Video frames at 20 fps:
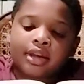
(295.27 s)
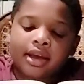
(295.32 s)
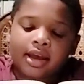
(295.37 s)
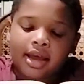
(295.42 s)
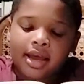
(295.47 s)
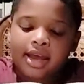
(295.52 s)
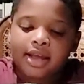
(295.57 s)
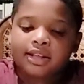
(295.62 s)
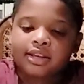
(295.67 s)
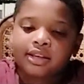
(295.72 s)

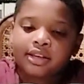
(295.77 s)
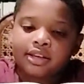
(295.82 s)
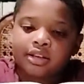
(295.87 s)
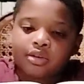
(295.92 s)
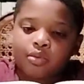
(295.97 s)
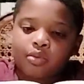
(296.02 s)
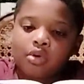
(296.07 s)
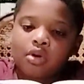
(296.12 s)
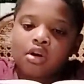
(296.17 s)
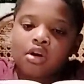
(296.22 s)

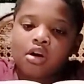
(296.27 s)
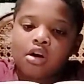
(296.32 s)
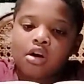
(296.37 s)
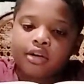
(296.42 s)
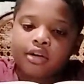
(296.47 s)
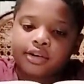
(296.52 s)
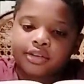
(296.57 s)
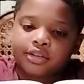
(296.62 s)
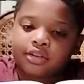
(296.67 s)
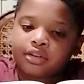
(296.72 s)

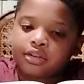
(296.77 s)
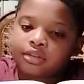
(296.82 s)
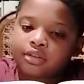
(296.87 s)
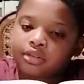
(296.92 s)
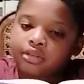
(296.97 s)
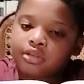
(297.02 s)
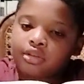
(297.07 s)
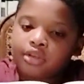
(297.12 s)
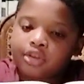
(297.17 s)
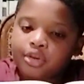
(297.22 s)
Hard.
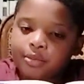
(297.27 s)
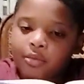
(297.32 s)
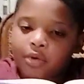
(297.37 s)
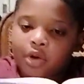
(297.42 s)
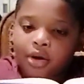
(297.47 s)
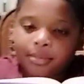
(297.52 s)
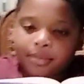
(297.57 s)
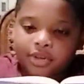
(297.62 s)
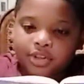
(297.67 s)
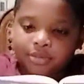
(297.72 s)
Look,
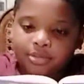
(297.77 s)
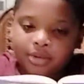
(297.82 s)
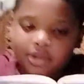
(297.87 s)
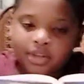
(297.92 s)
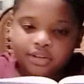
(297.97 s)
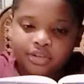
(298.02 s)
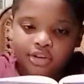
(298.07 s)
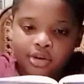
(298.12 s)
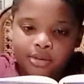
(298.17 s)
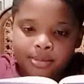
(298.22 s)
Mom,
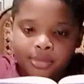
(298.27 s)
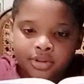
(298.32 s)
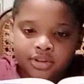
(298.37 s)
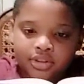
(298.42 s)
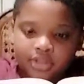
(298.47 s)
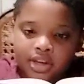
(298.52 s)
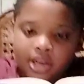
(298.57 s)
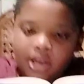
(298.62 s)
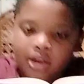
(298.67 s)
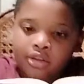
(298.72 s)
explained
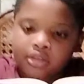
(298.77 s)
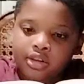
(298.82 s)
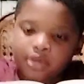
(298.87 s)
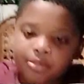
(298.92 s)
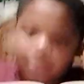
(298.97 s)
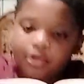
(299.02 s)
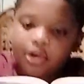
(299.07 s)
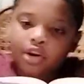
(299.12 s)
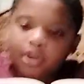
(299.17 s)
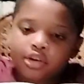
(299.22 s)
Thomas. I
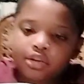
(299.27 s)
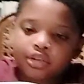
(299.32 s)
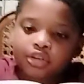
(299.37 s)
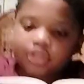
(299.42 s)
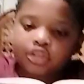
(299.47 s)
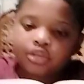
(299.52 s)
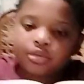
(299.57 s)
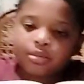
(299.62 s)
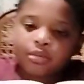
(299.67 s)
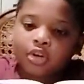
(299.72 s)
only borrowed
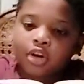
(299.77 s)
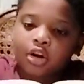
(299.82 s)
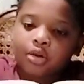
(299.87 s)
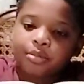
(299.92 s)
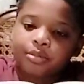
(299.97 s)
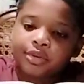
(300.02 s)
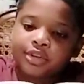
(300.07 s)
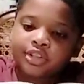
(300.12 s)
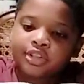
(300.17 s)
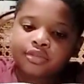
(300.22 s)
a
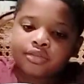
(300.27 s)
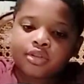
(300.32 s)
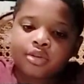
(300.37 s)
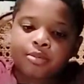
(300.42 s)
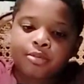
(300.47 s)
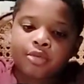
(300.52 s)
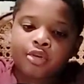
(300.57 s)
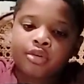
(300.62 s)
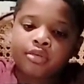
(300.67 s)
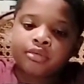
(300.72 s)
small piece of
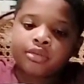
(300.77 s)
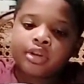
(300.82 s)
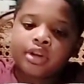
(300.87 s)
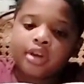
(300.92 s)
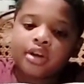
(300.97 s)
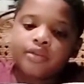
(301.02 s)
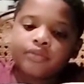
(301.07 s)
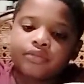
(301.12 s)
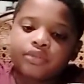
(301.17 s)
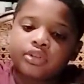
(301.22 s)
the bone
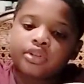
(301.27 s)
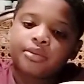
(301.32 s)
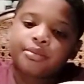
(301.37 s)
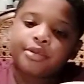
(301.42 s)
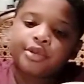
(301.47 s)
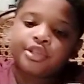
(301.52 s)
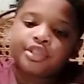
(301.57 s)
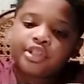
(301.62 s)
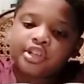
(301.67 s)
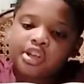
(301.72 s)
from the
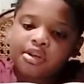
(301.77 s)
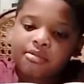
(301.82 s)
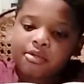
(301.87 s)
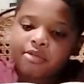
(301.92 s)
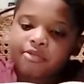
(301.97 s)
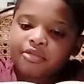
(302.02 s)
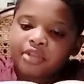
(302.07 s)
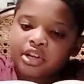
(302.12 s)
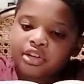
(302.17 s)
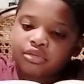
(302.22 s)
Museum
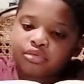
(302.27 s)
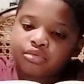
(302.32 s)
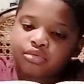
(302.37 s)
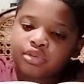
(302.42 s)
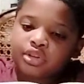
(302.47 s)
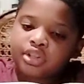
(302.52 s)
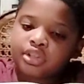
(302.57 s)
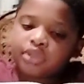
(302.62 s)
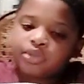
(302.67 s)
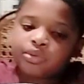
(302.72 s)
of
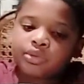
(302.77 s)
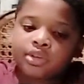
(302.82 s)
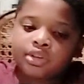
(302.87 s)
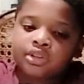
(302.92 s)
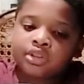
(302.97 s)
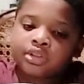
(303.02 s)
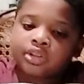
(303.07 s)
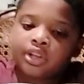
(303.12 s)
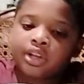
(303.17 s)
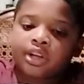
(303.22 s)
Natural History
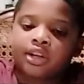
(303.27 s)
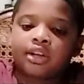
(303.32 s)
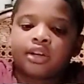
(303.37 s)
yesterday.